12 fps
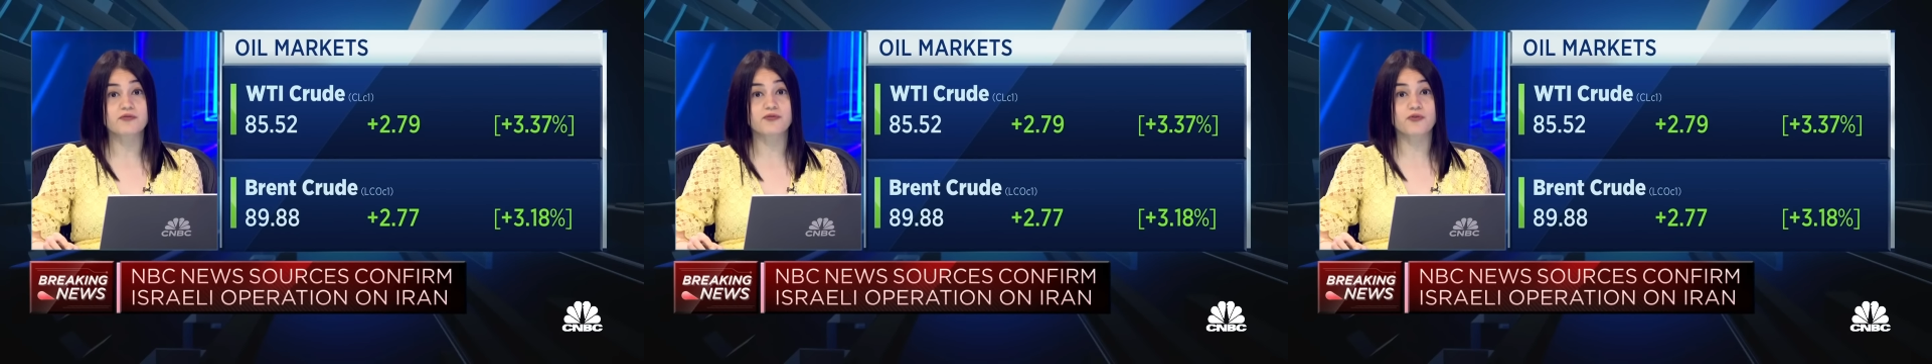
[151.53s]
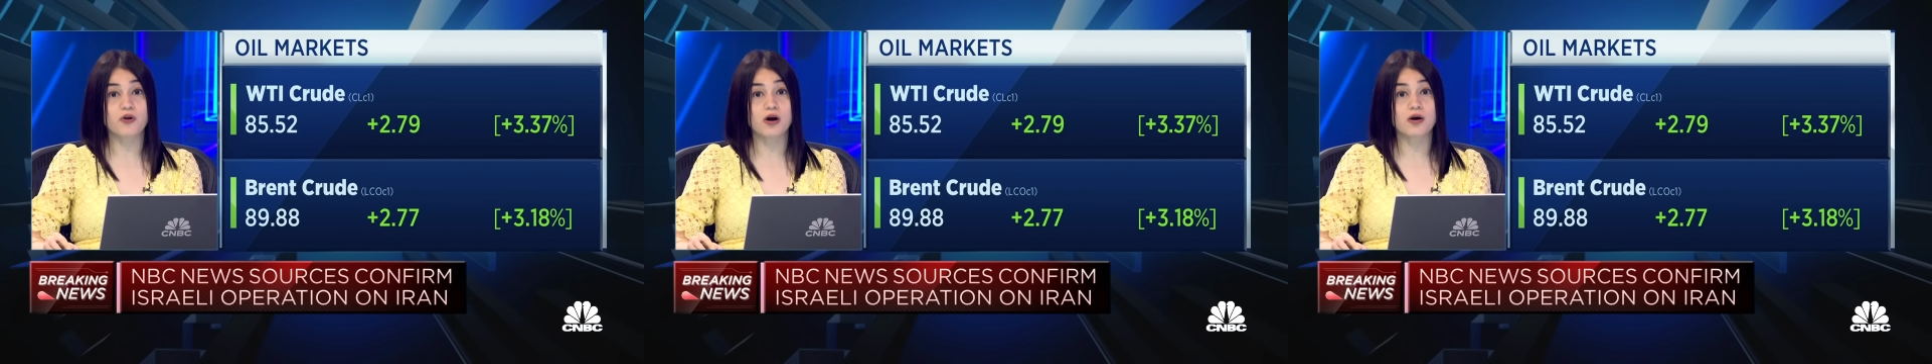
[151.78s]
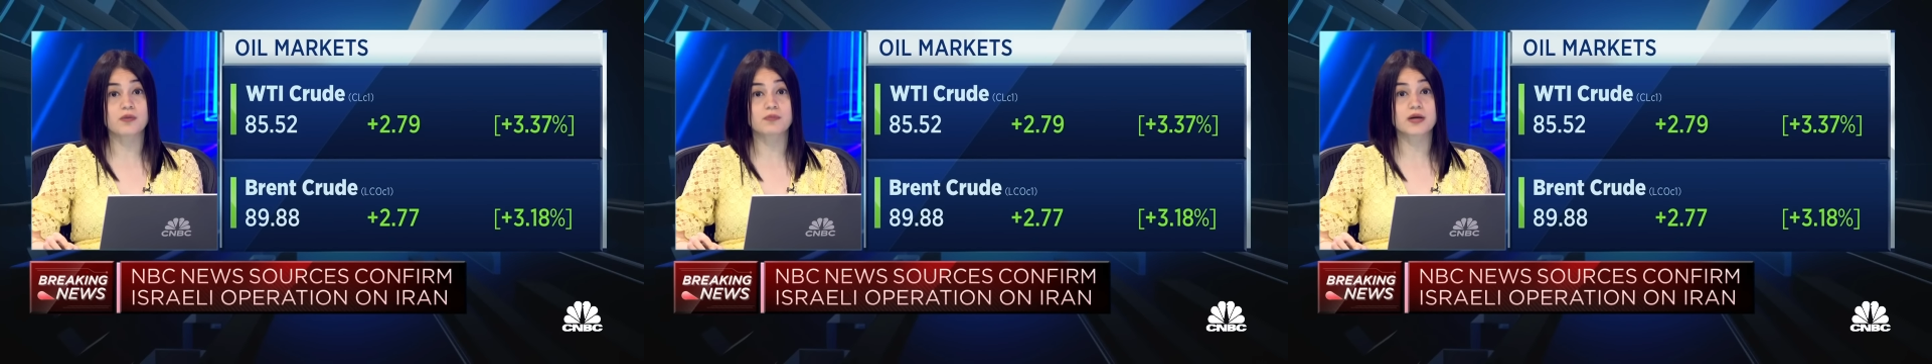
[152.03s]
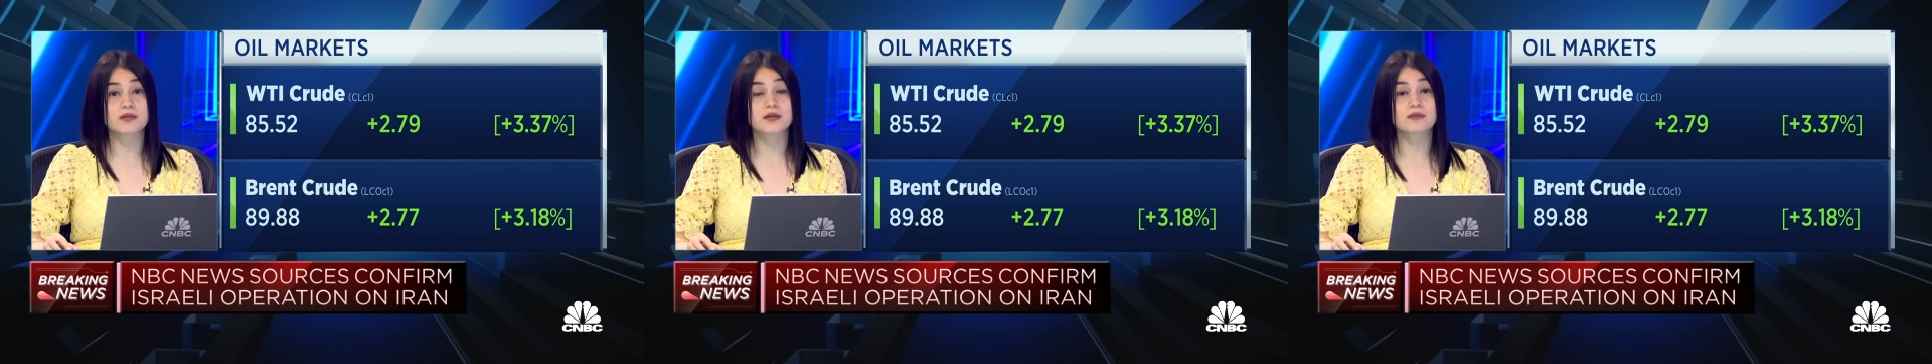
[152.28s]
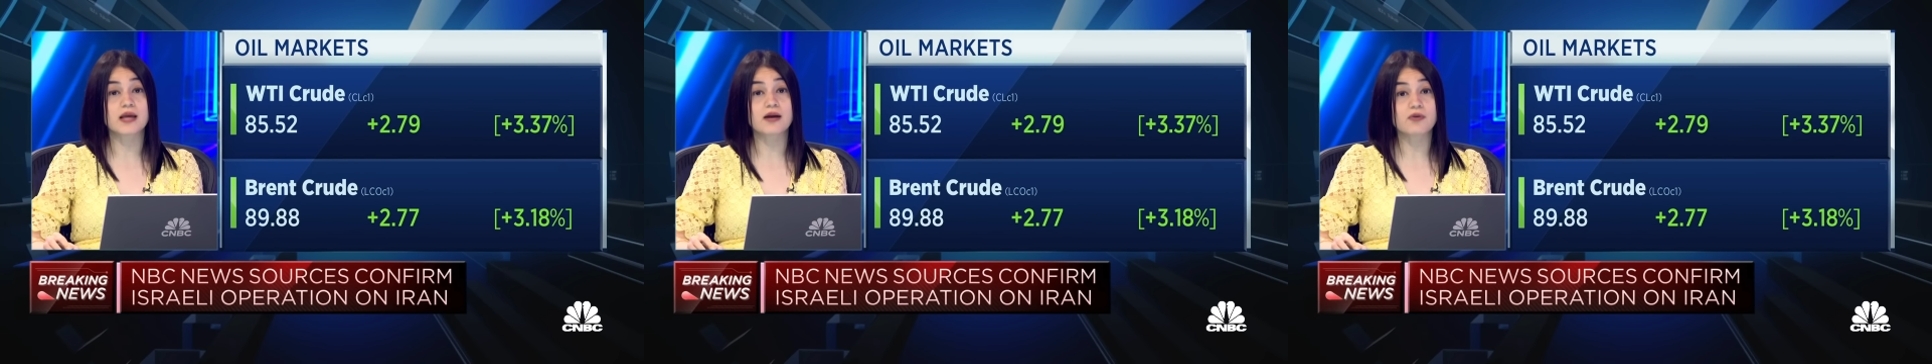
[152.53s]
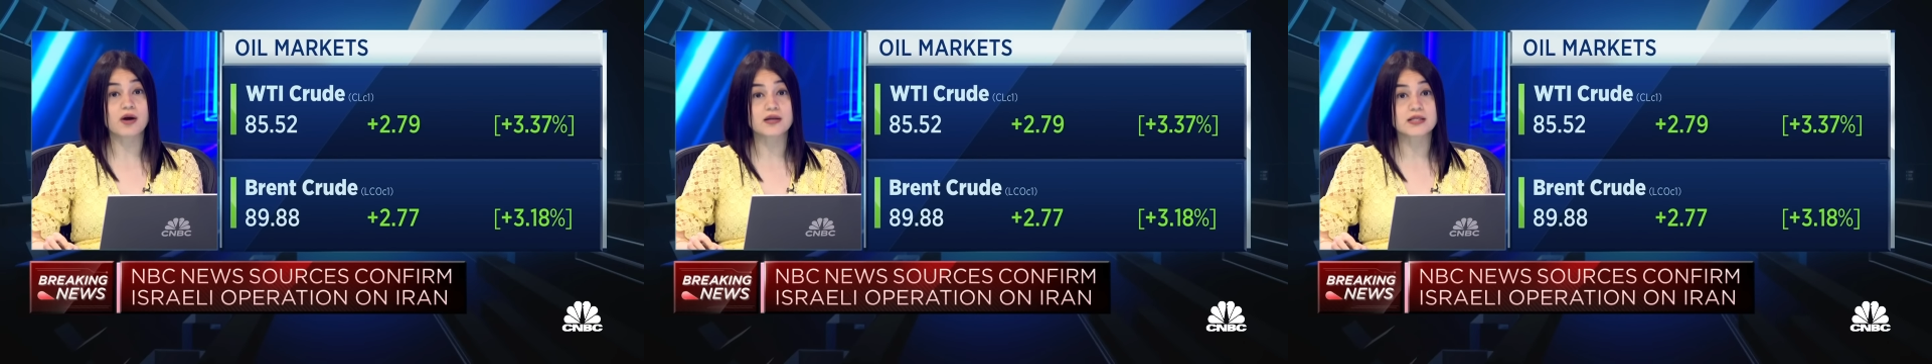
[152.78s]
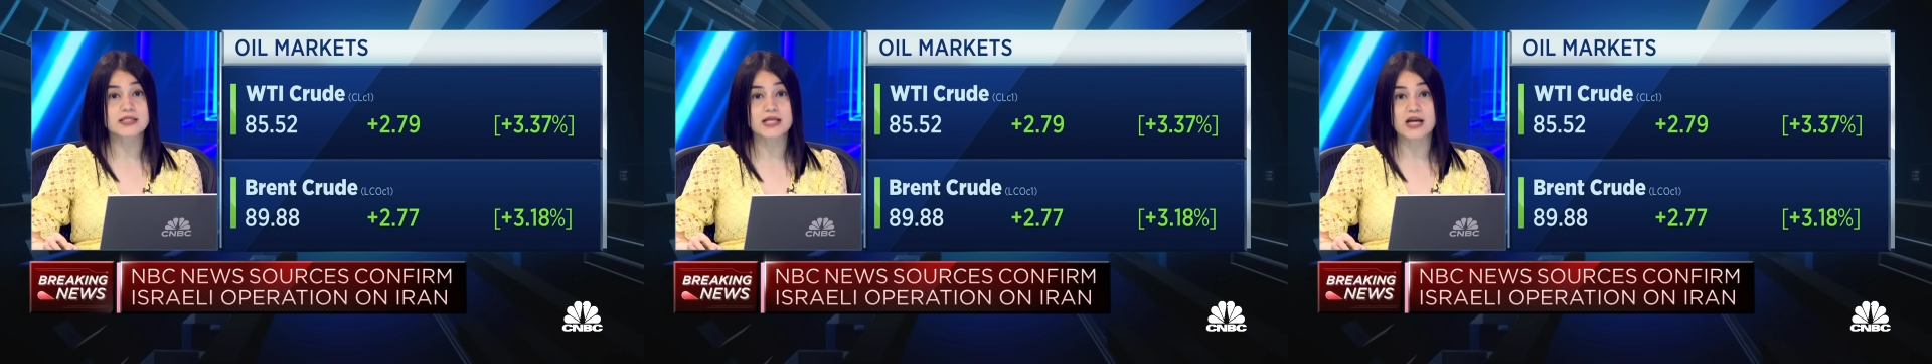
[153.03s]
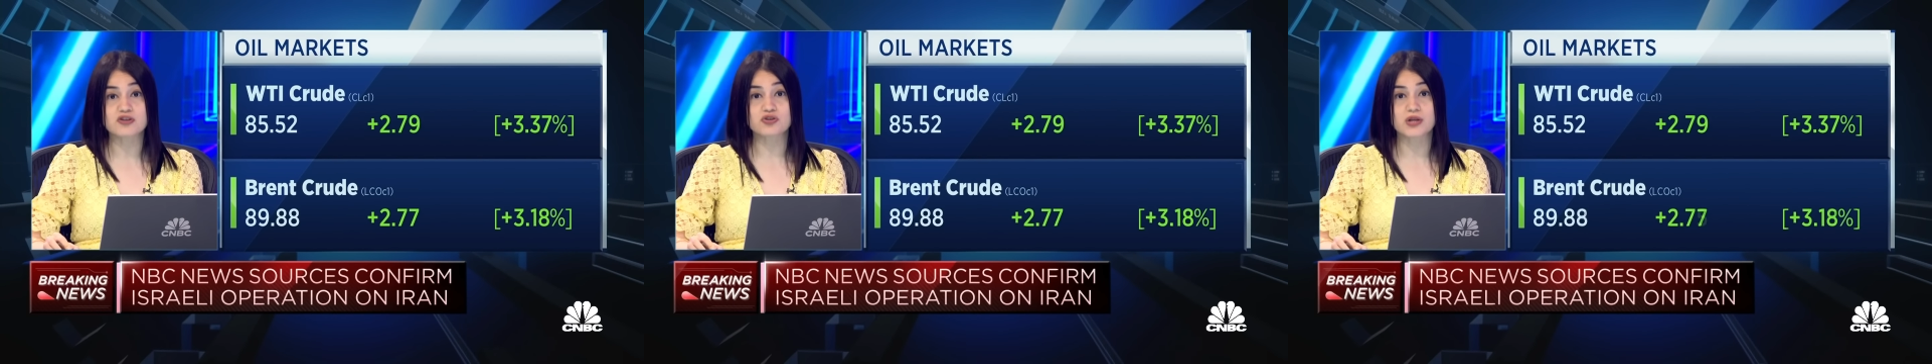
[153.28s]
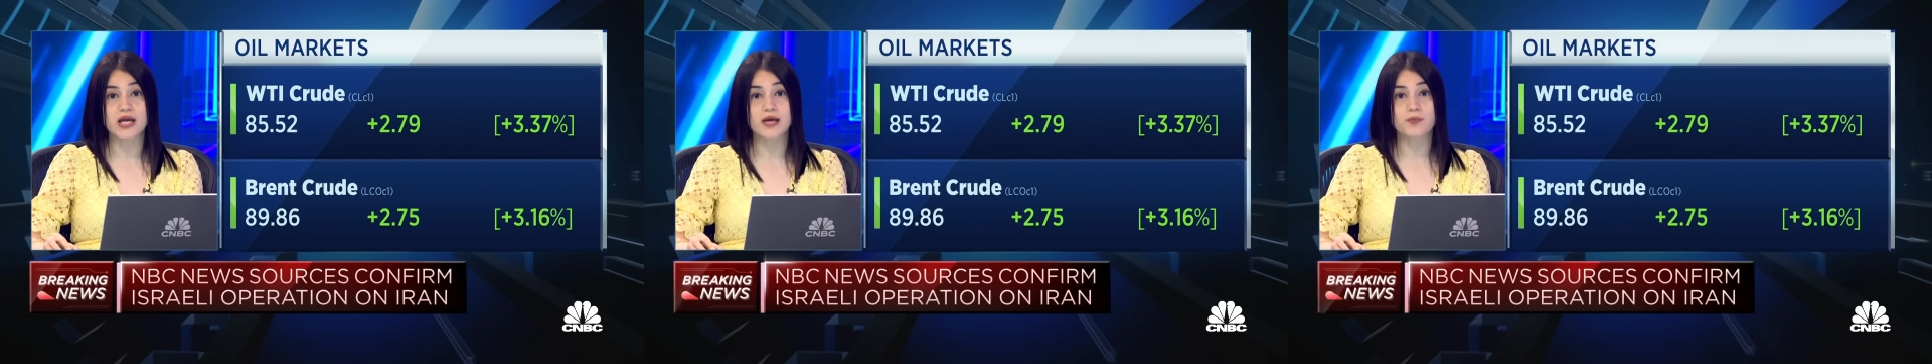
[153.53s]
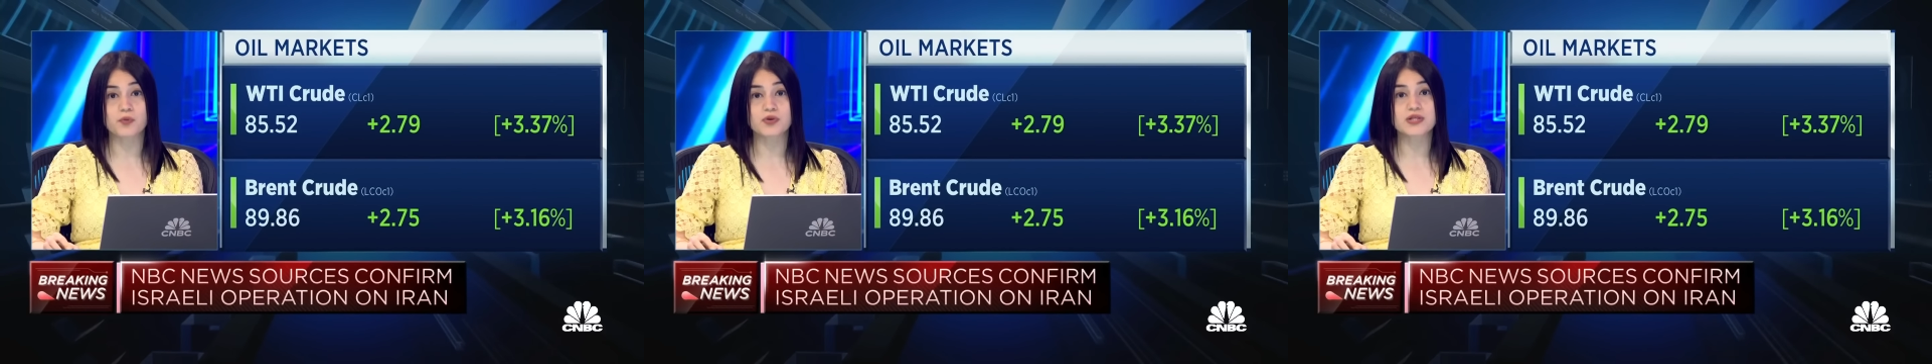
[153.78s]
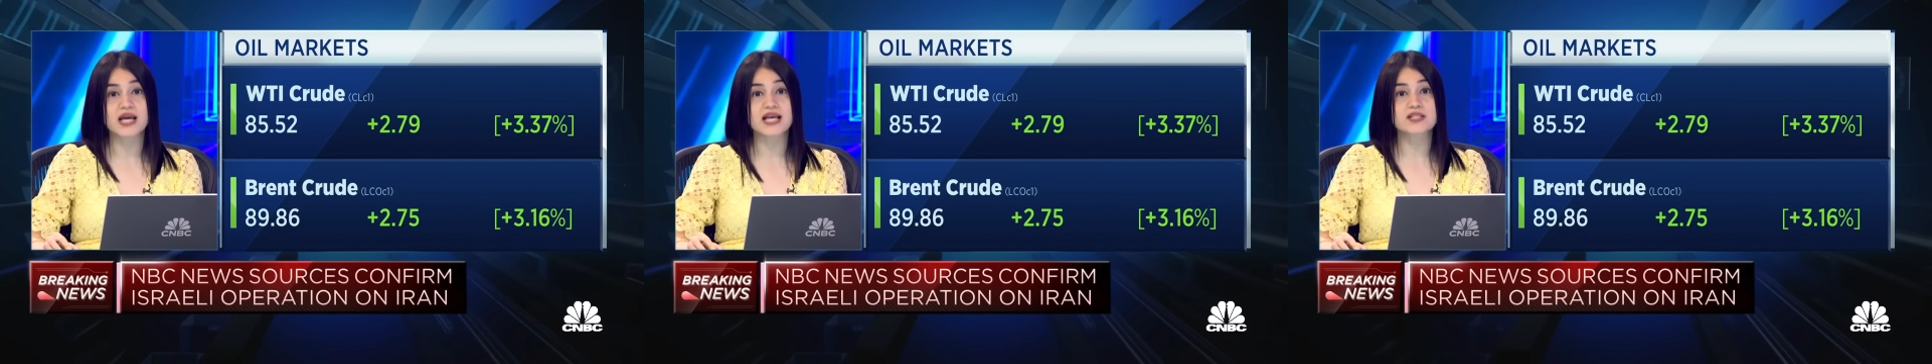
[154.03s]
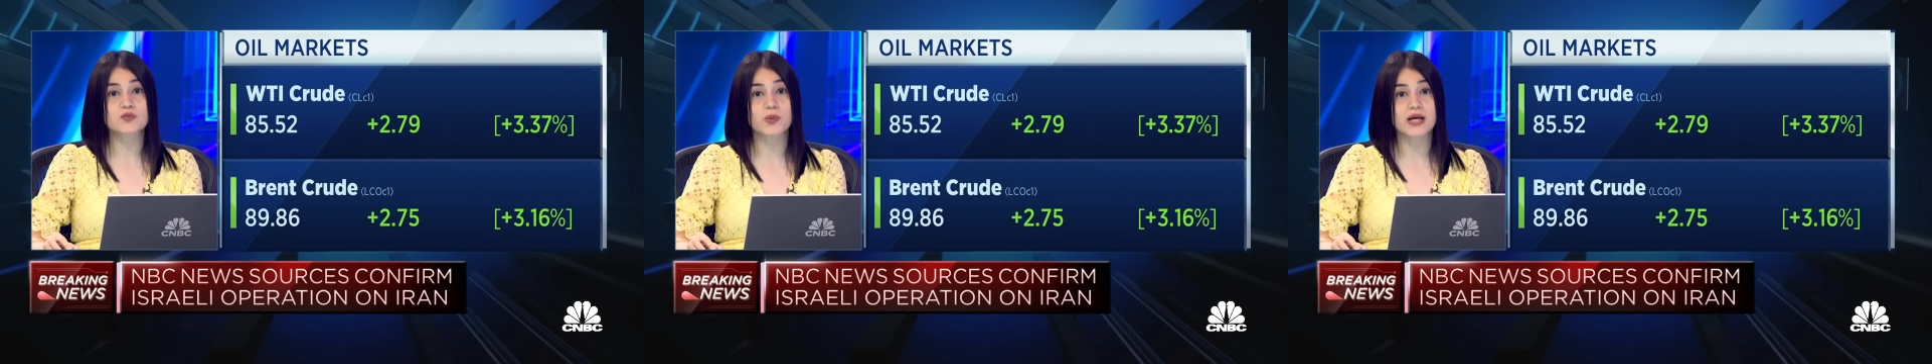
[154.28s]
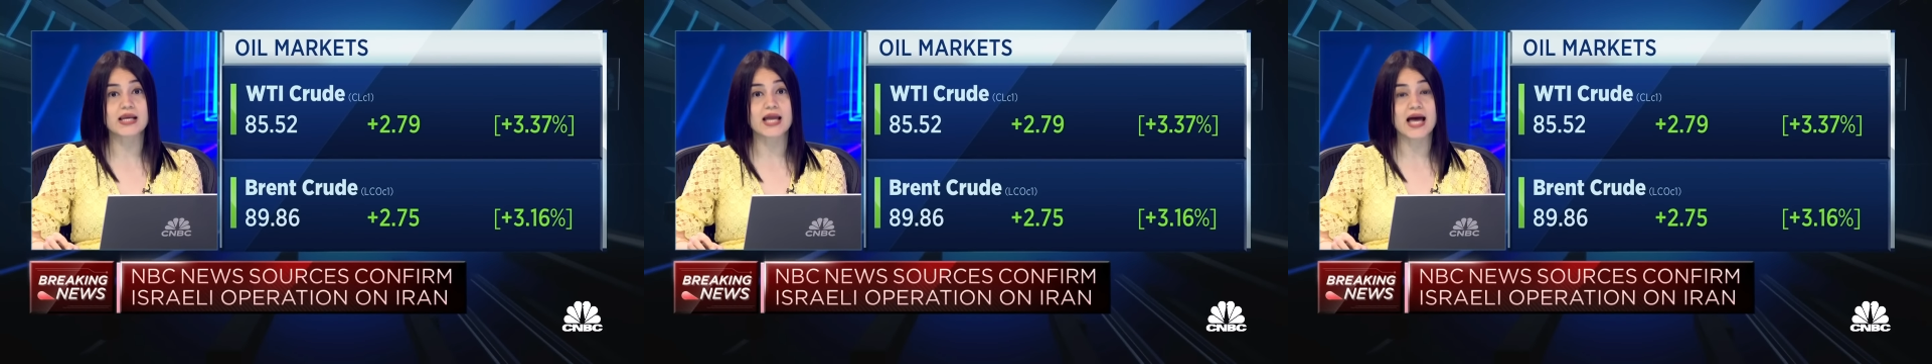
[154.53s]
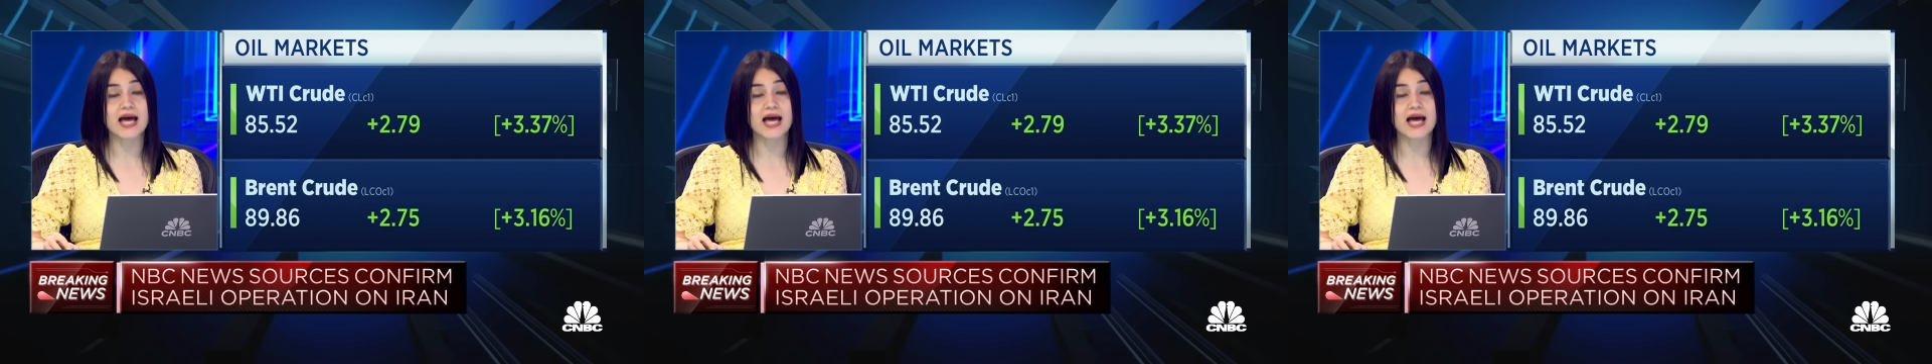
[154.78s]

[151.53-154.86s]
from the Tehran International Airport as well